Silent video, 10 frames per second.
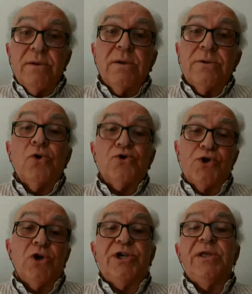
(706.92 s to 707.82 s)

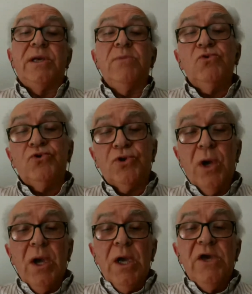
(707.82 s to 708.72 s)
this is, of course, one of
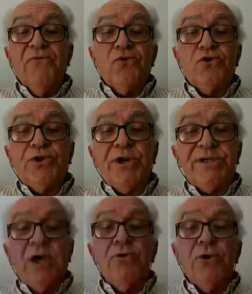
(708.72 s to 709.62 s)
the difficulties we
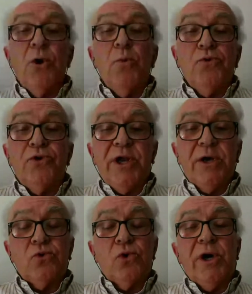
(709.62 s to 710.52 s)
all feel,
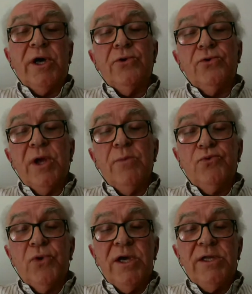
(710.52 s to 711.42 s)
and the
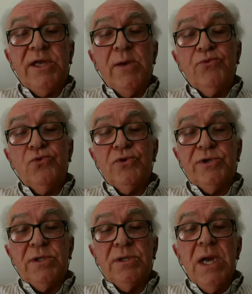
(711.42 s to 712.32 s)
frustration of not
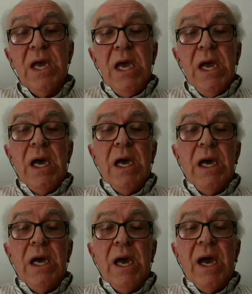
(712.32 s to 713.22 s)
being
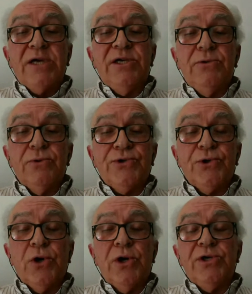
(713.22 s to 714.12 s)
able
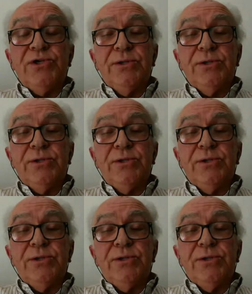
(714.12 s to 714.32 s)
to